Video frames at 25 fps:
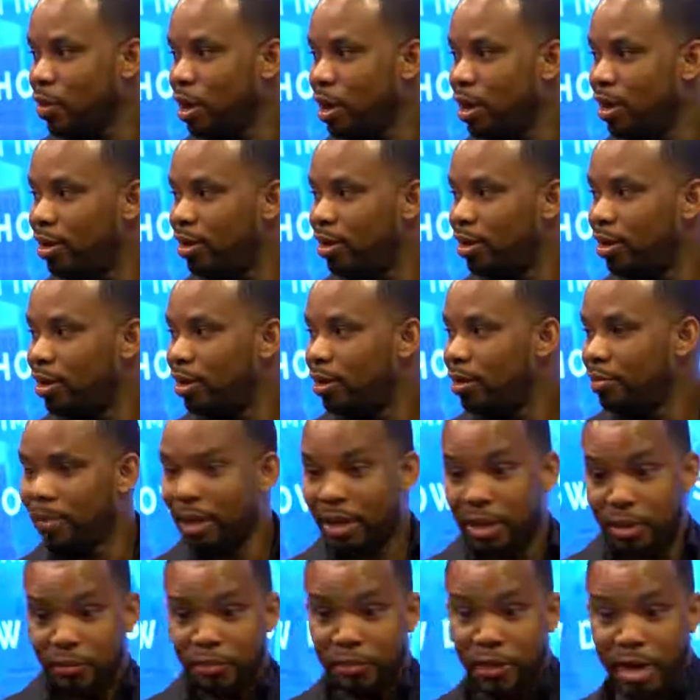Right?
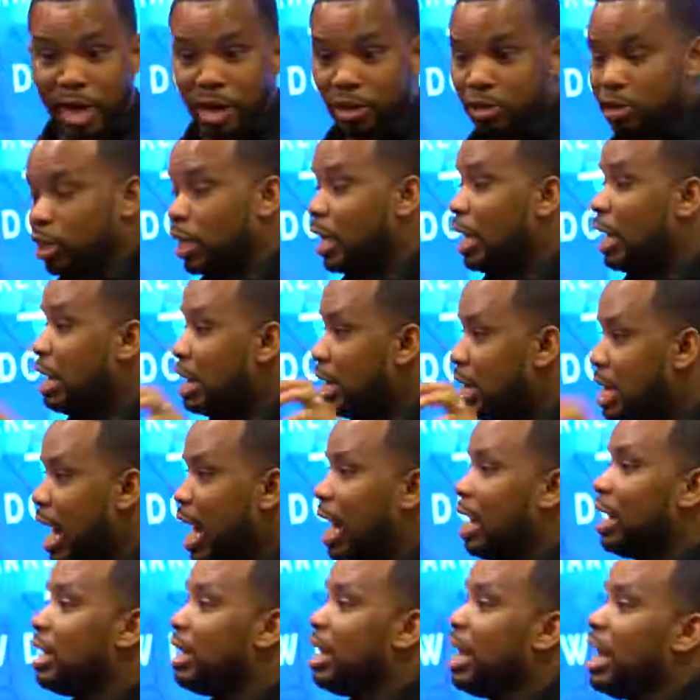My good friend LG
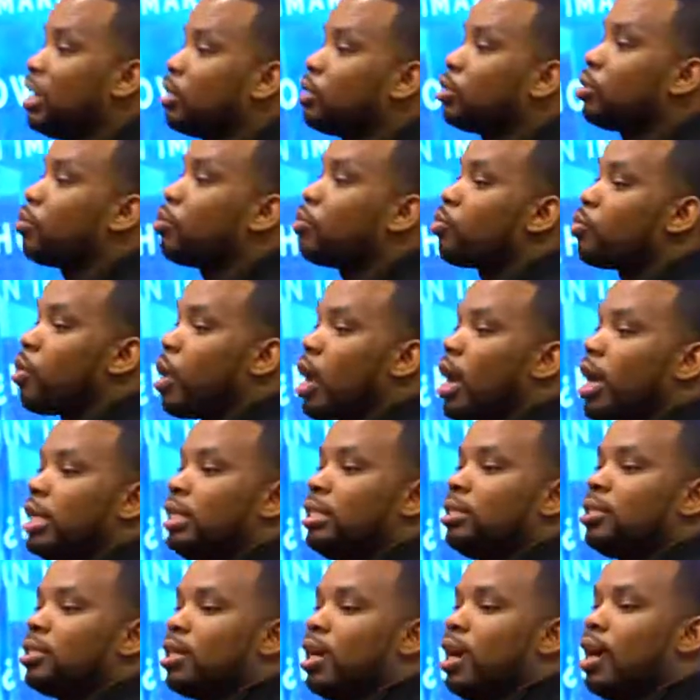got in at the
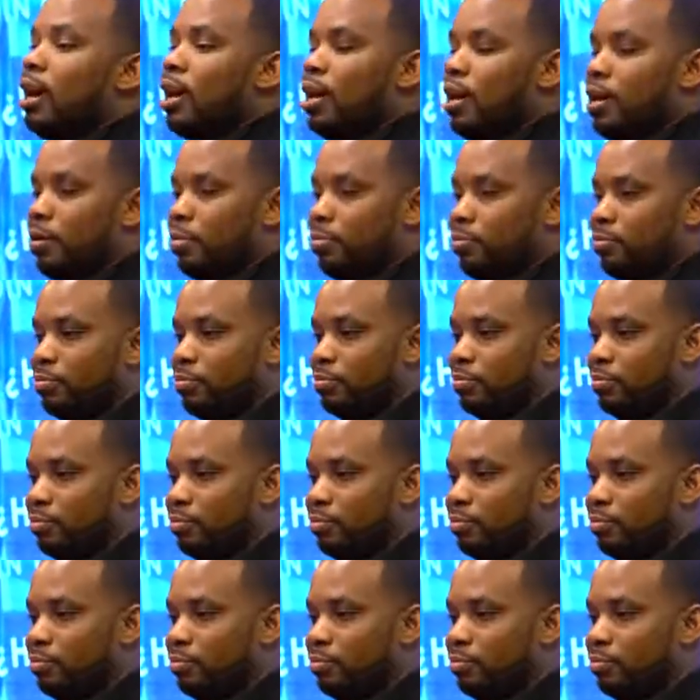right time.